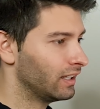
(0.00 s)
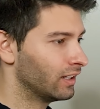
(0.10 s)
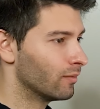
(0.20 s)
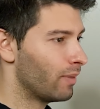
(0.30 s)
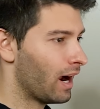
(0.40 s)

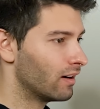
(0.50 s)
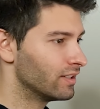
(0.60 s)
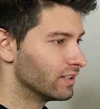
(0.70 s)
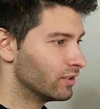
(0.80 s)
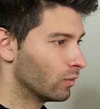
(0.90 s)
in
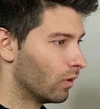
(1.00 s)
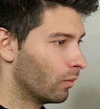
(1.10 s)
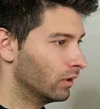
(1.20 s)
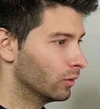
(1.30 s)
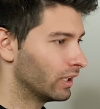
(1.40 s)
comparison to
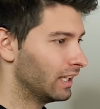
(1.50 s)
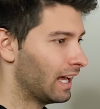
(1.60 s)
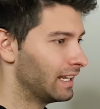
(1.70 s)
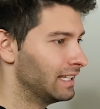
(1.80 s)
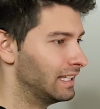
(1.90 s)
what we're looking
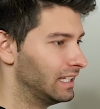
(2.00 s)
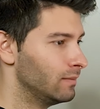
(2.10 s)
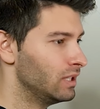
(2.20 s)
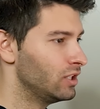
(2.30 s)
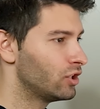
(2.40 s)
at in the
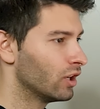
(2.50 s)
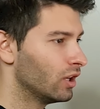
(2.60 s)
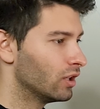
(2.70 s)
image.